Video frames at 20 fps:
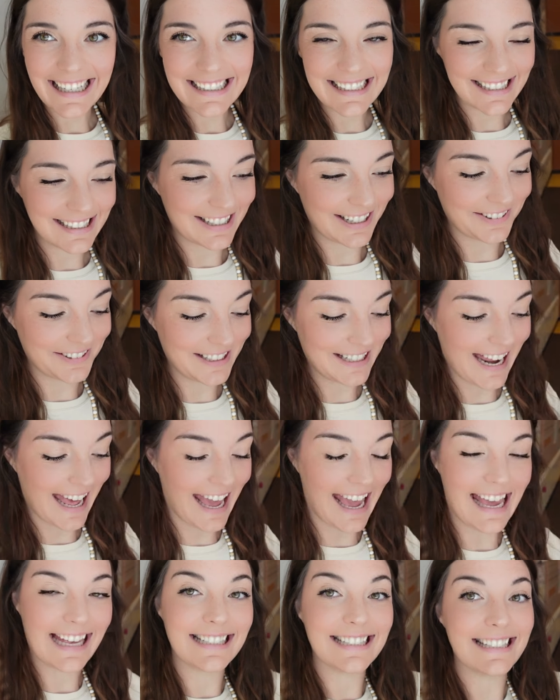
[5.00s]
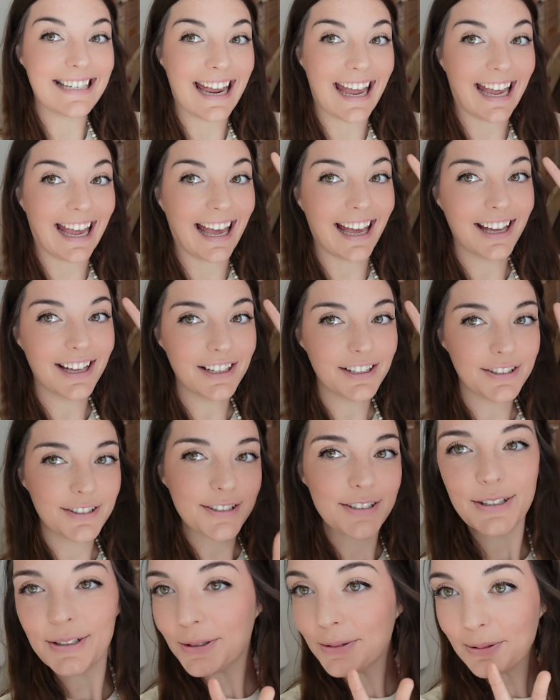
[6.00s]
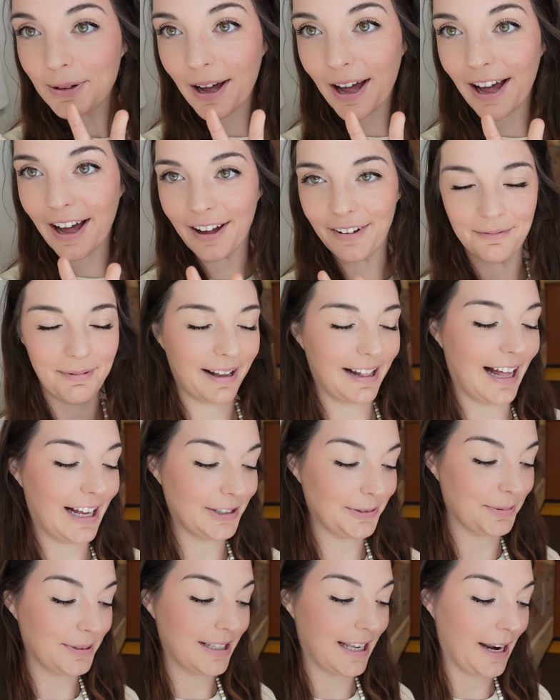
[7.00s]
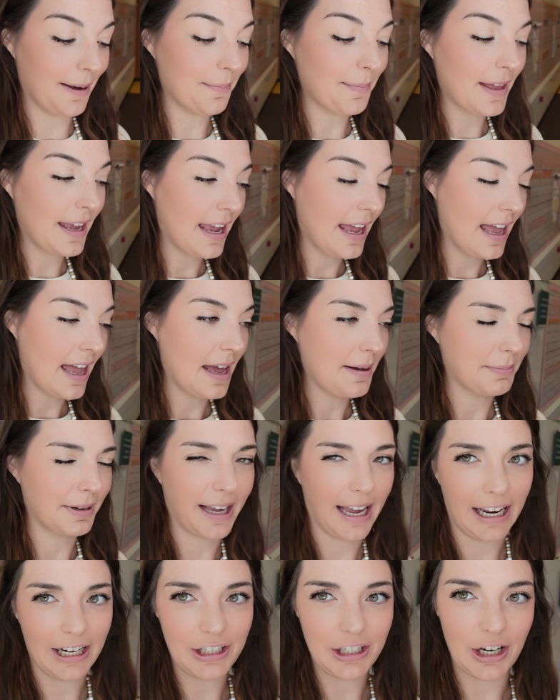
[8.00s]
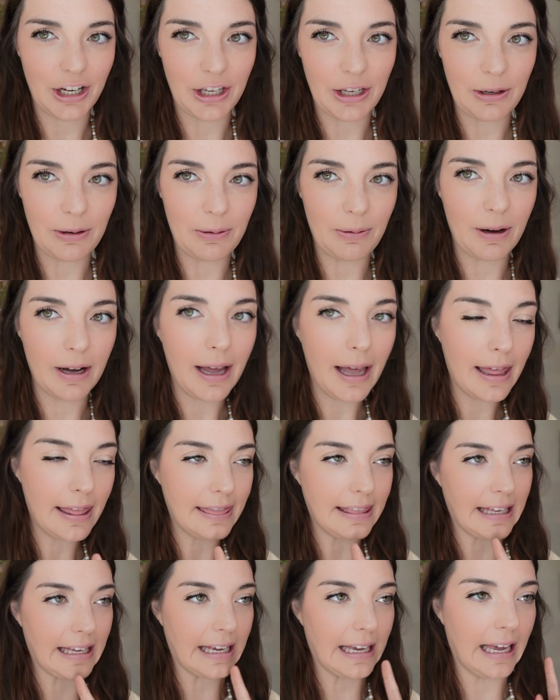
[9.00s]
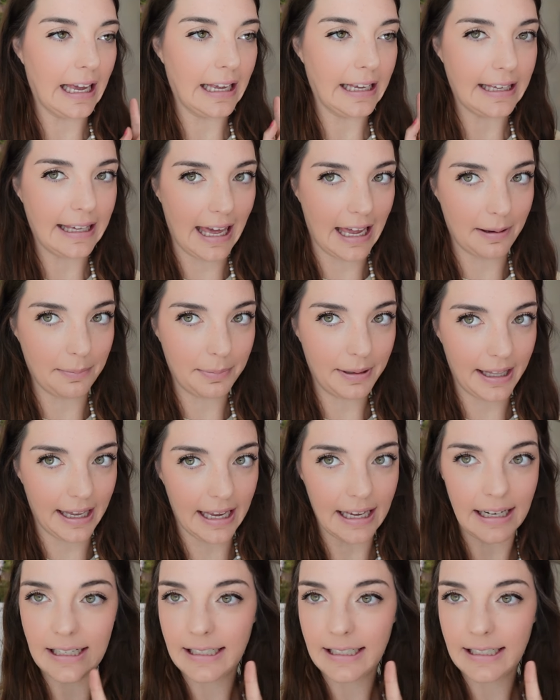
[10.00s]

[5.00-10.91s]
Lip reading: So today is day 2 of my classroom setup. I'm going to show you the game plan